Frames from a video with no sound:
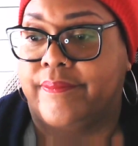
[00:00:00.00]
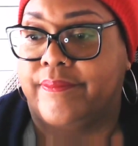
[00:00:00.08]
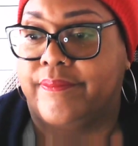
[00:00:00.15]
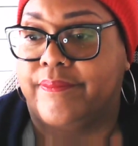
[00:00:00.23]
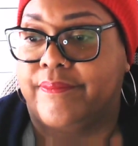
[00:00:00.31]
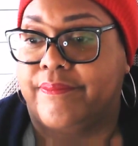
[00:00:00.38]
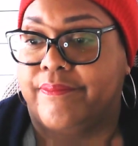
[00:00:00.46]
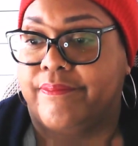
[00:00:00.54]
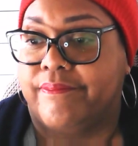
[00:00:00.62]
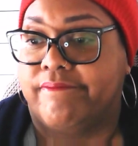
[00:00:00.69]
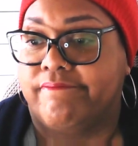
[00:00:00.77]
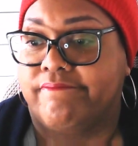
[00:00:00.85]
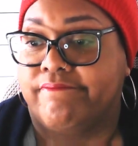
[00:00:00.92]

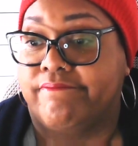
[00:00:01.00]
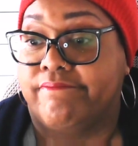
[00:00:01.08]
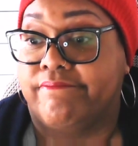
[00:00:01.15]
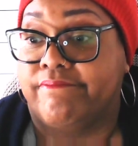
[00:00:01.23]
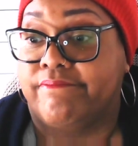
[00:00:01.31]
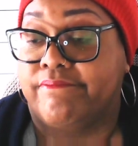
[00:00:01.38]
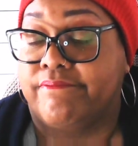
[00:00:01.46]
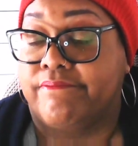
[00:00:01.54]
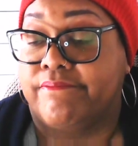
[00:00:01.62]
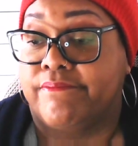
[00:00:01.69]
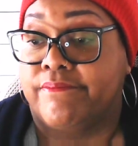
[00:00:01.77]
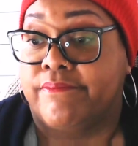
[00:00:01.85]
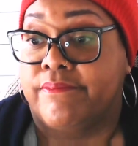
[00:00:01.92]

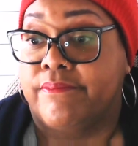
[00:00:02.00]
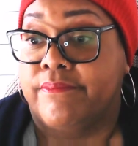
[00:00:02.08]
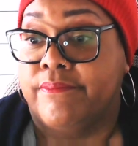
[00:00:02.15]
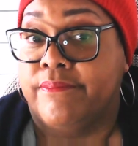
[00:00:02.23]
No one is speaking in this clip.